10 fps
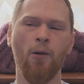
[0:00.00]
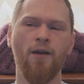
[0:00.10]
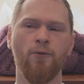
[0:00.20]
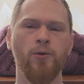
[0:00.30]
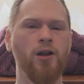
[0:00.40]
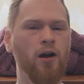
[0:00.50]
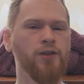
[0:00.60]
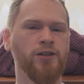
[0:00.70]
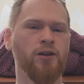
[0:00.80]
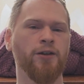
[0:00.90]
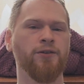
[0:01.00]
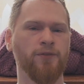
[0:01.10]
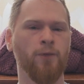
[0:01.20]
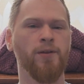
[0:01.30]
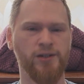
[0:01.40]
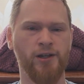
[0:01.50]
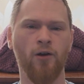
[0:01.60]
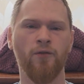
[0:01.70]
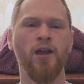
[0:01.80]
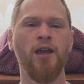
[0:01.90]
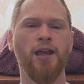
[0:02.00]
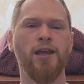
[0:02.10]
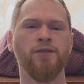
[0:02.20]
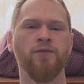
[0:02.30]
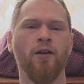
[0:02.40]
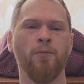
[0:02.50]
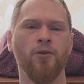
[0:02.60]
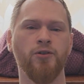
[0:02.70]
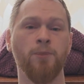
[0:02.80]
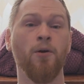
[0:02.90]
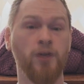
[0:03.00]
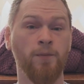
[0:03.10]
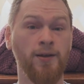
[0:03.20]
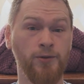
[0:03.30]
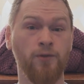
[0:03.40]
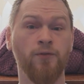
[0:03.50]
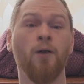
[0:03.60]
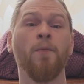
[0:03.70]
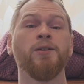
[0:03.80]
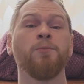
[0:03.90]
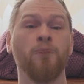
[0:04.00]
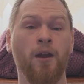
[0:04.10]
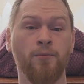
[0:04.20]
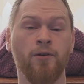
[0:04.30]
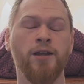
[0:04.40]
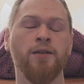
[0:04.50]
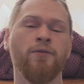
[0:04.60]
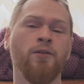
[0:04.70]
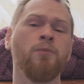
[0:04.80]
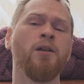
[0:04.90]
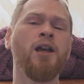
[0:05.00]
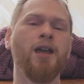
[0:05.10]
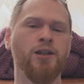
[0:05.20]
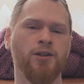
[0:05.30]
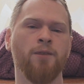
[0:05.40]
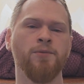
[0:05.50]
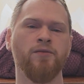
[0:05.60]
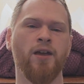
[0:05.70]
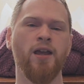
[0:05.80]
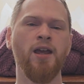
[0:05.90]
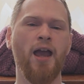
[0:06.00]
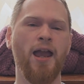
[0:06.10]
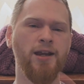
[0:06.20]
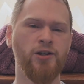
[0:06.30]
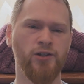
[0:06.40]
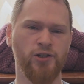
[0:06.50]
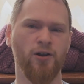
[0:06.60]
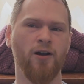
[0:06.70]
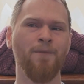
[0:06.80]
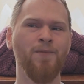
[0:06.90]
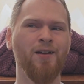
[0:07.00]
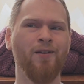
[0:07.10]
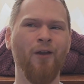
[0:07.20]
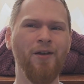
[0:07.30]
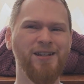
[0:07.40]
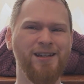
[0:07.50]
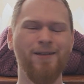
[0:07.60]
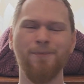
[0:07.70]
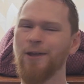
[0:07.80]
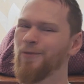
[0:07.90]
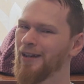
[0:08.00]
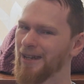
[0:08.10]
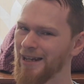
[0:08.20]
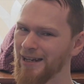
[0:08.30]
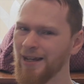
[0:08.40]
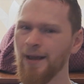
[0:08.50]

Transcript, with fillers: However, we can't deny the film itself is very much a monumental film. It's a groundbreaking film in terms of a Asian star not necessarily being the lead,